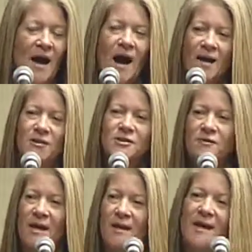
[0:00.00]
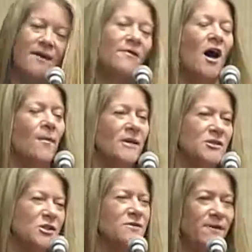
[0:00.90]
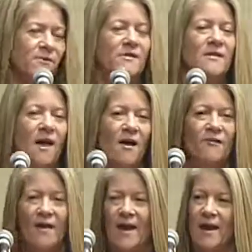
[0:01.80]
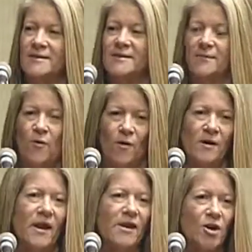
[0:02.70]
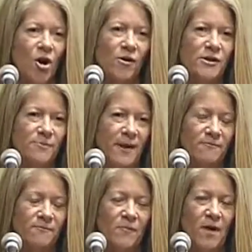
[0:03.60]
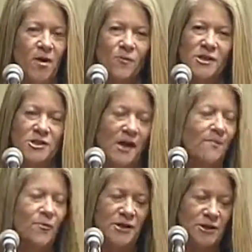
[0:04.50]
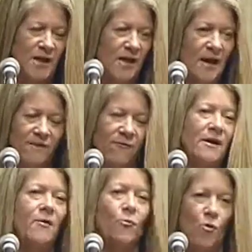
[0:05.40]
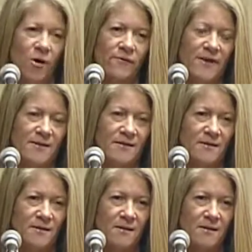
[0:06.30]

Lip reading: I also get a lot of comments just filled with love and support and encouragement, which I appreciate every word of it.